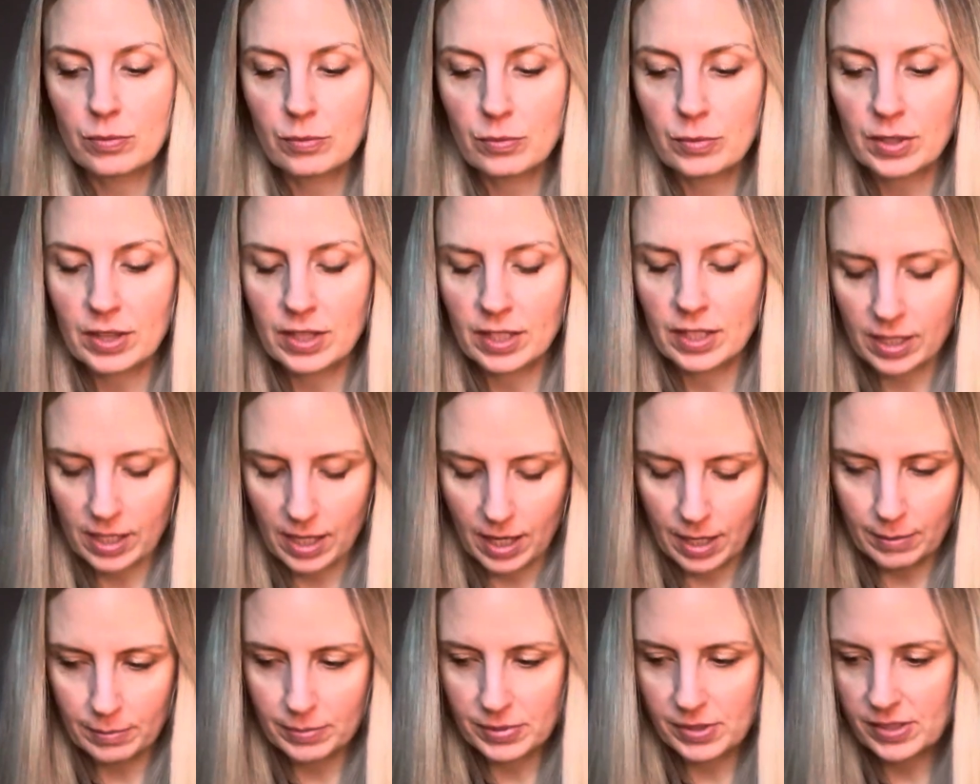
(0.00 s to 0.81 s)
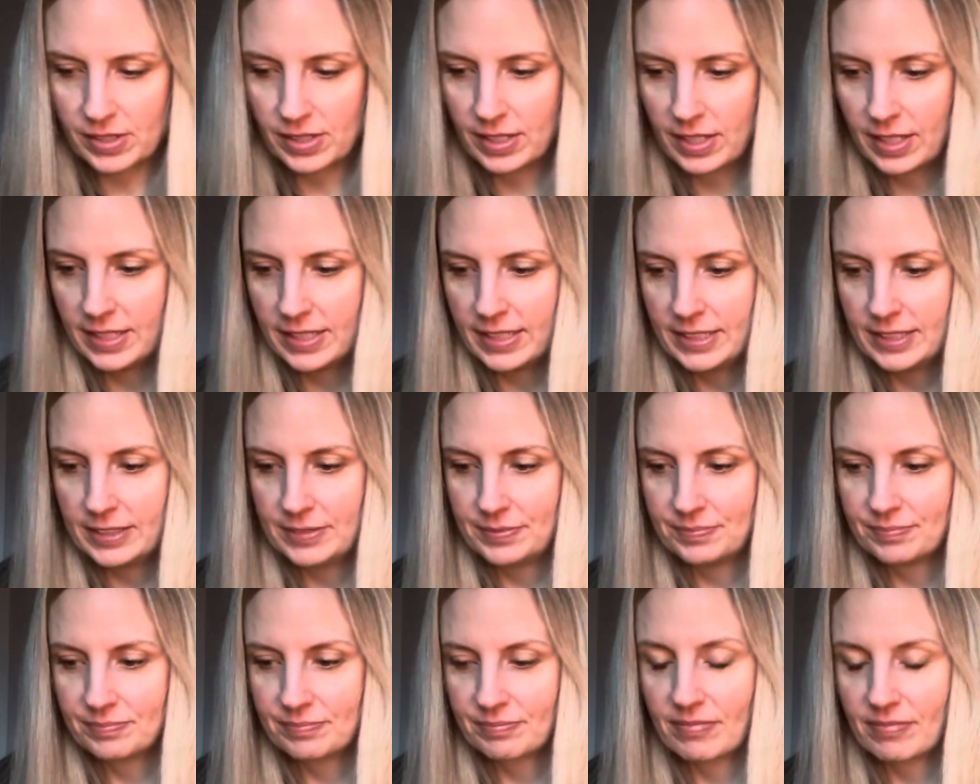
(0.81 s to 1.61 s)
with the cups,
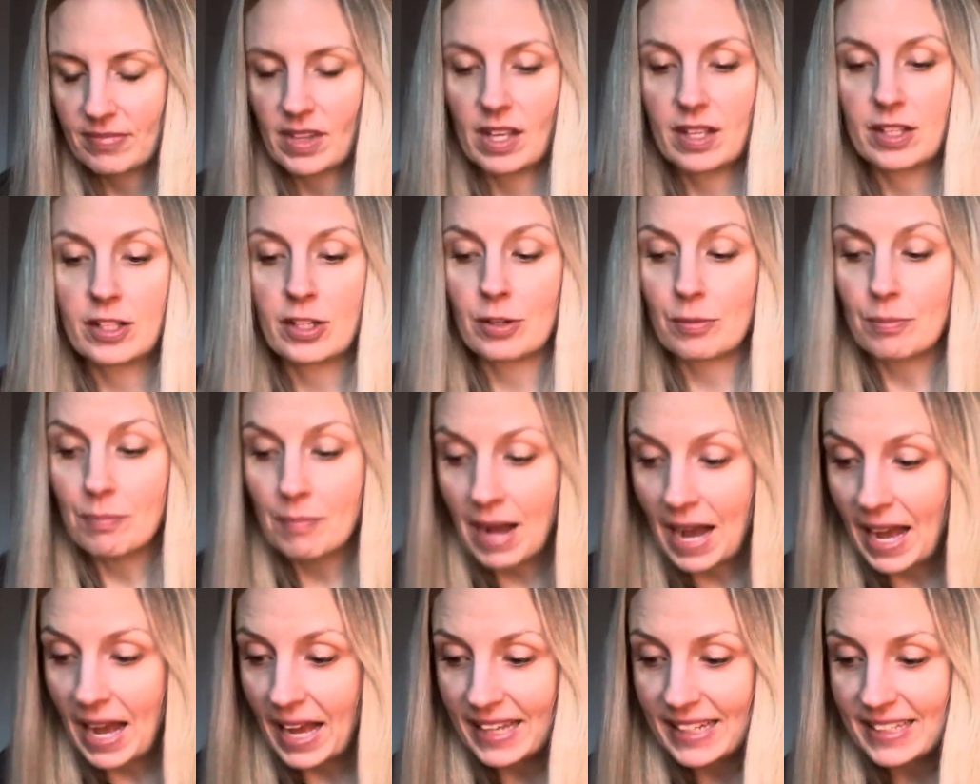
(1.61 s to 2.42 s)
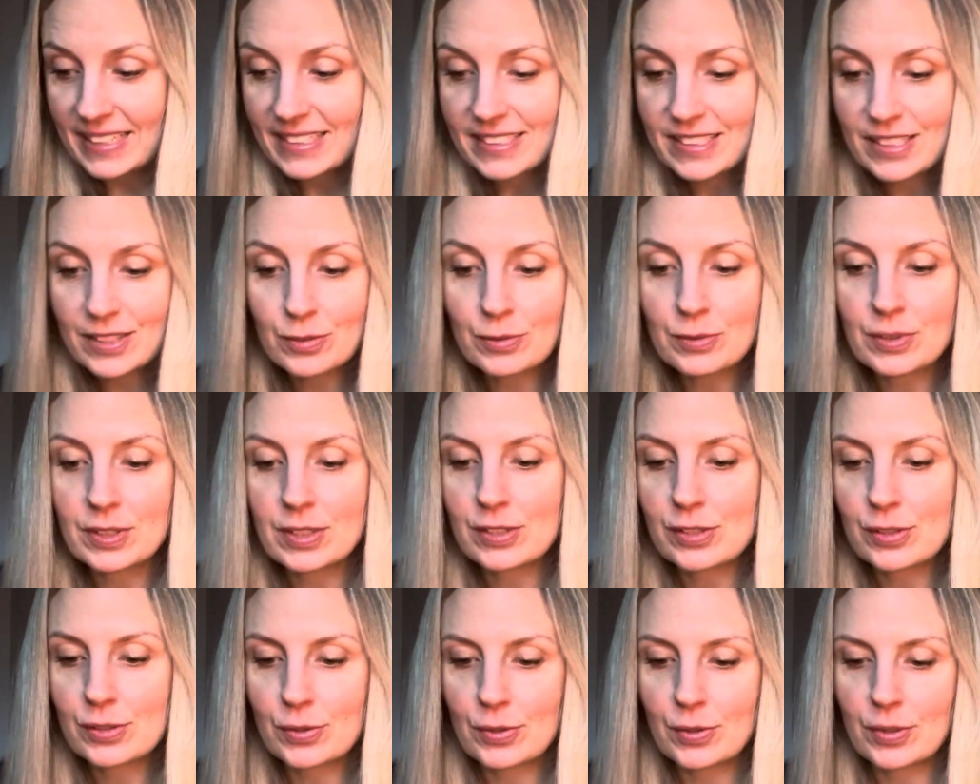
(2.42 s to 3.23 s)
your mind with the
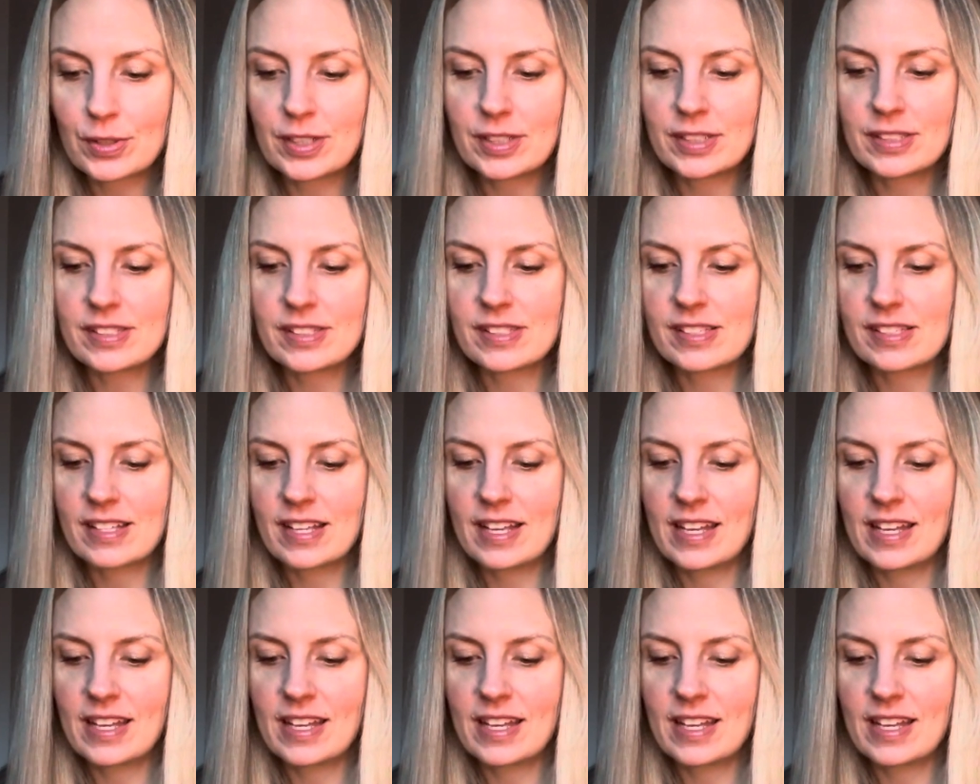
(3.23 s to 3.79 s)
swords.